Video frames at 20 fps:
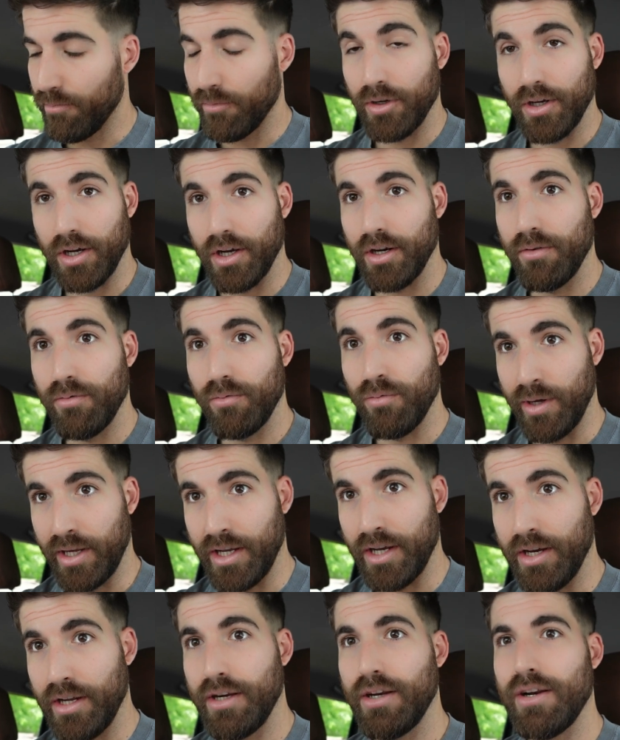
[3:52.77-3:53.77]
Good, we
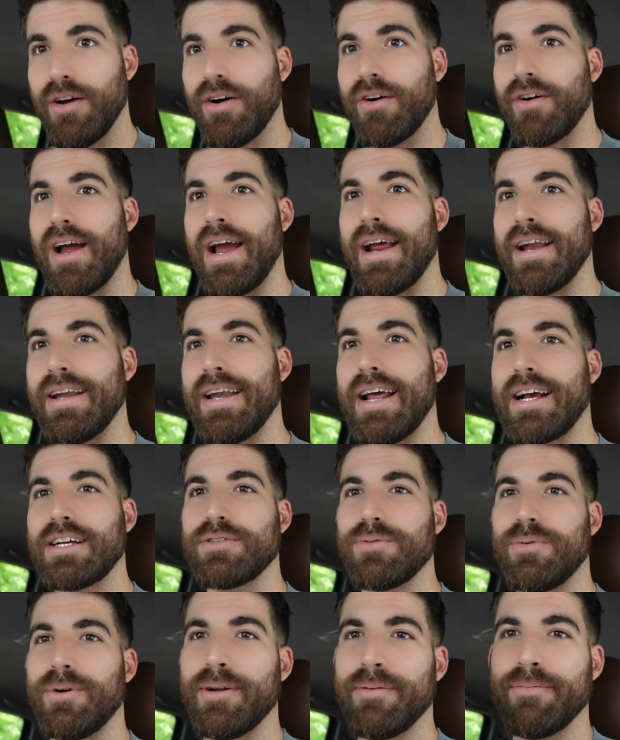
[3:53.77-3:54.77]
good? All right,
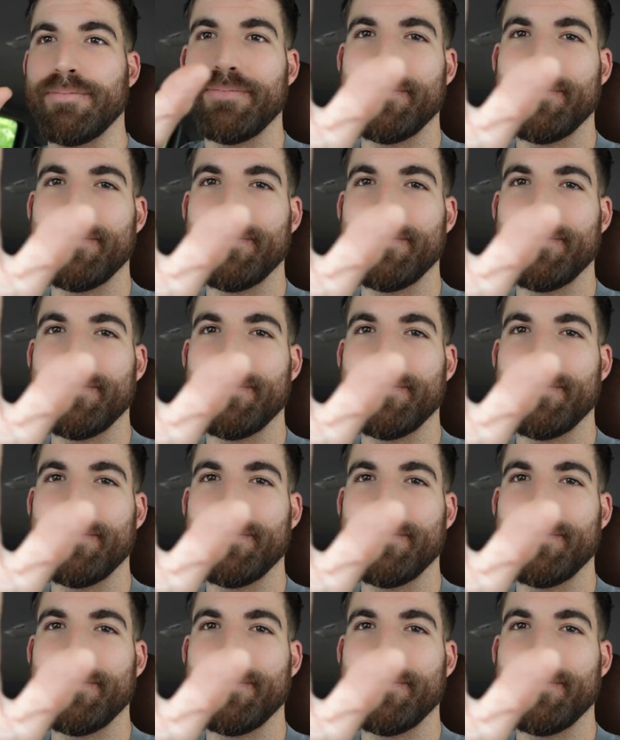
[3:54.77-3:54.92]
next one.